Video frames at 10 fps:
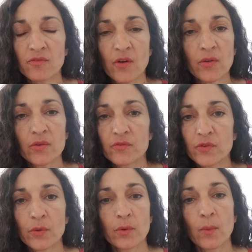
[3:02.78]
farther and
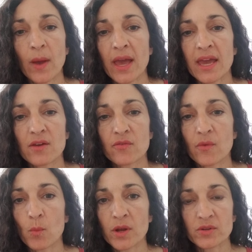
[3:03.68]
further away
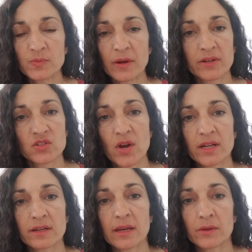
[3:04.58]
from what your spirit is trying
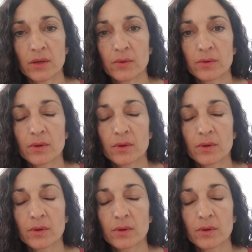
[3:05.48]
to tell you.